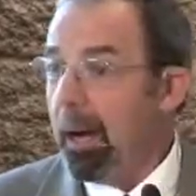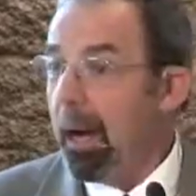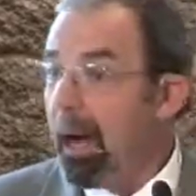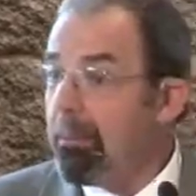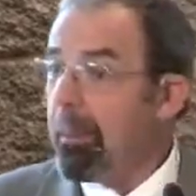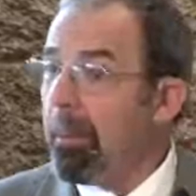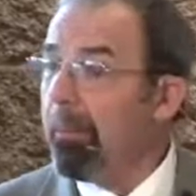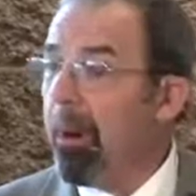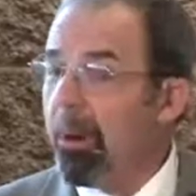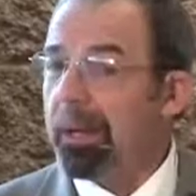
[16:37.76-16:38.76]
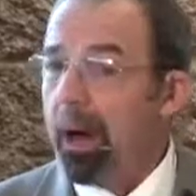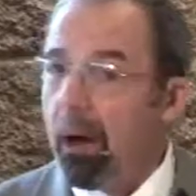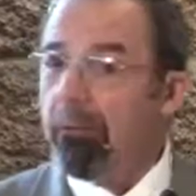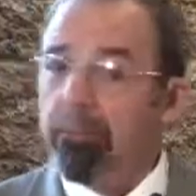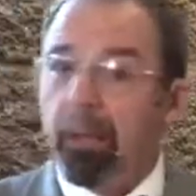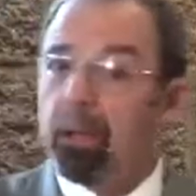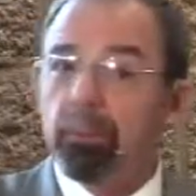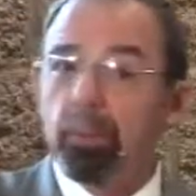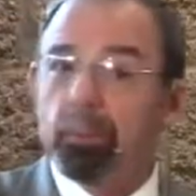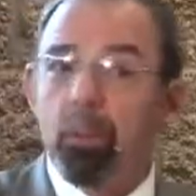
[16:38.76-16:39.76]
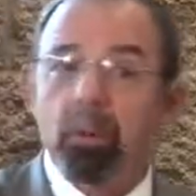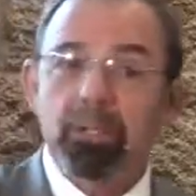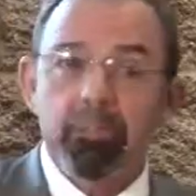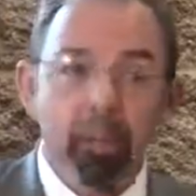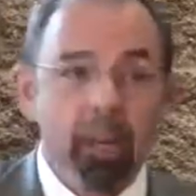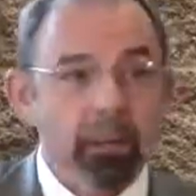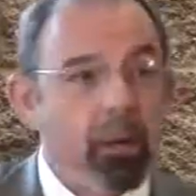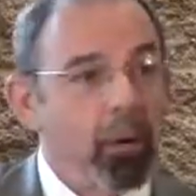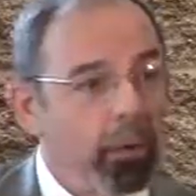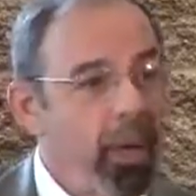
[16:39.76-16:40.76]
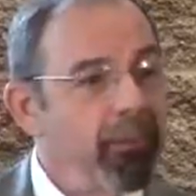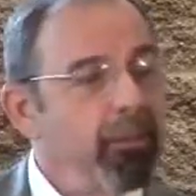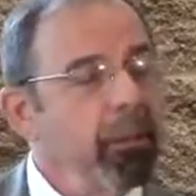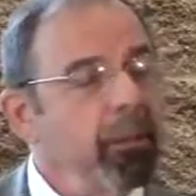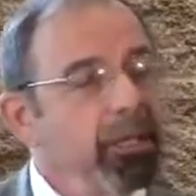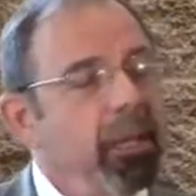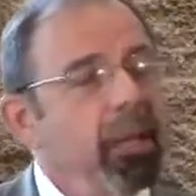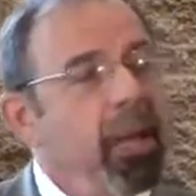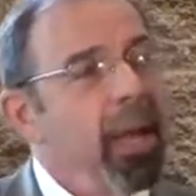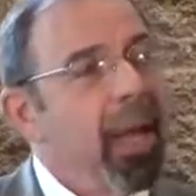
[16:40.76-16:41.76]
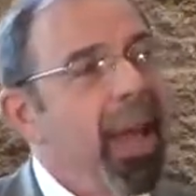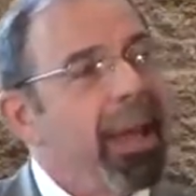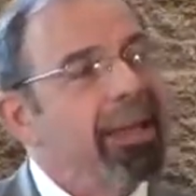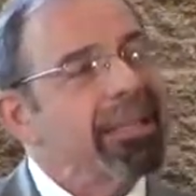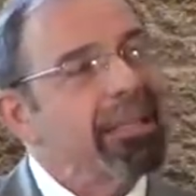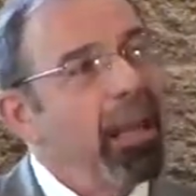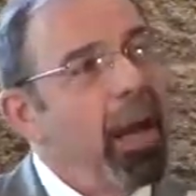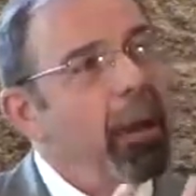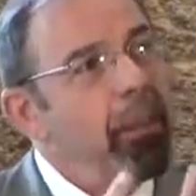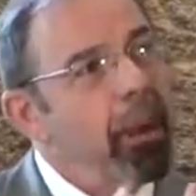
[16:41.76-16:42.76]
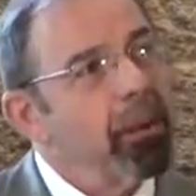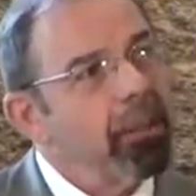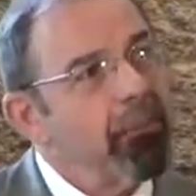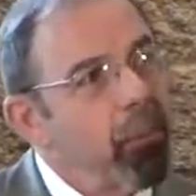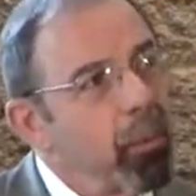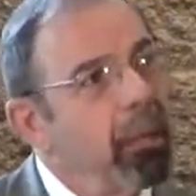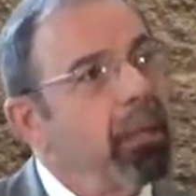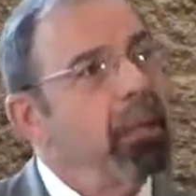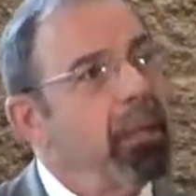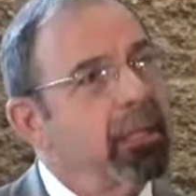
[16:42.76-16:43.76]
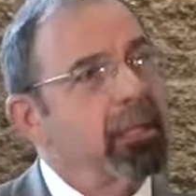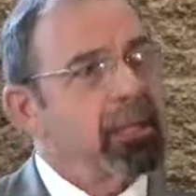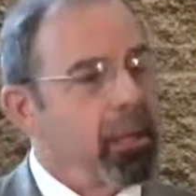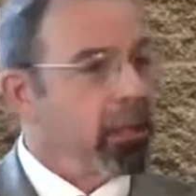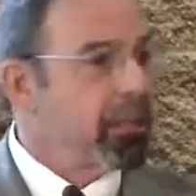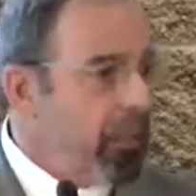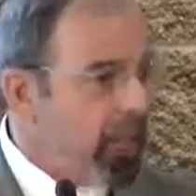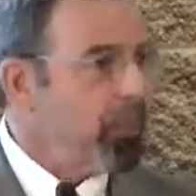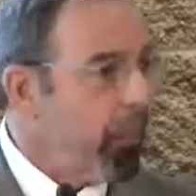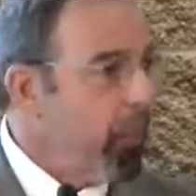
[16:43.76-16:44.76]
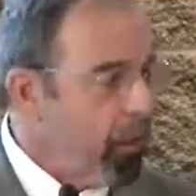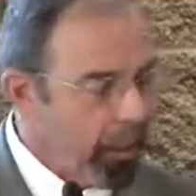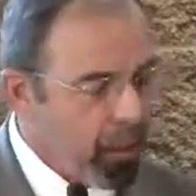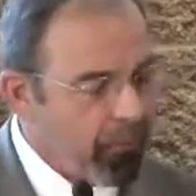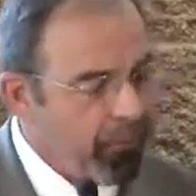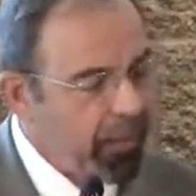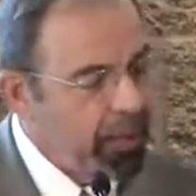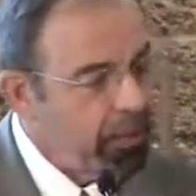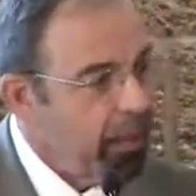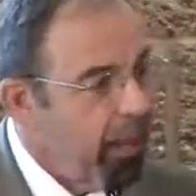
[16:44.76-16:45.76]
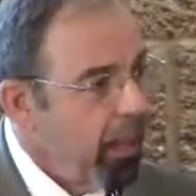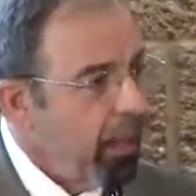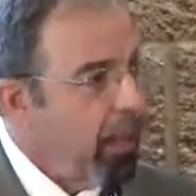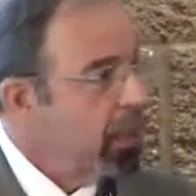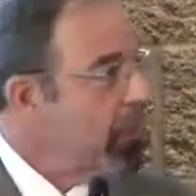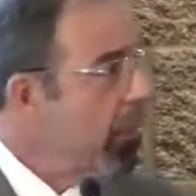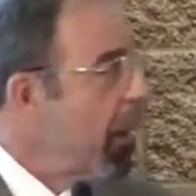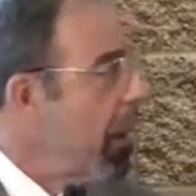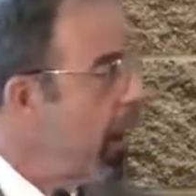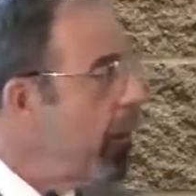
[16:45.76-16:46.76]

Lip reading: I have been promoting our faith with most of my adult life energy. And it's not about, for me, necessarily just promoting our faith. It's my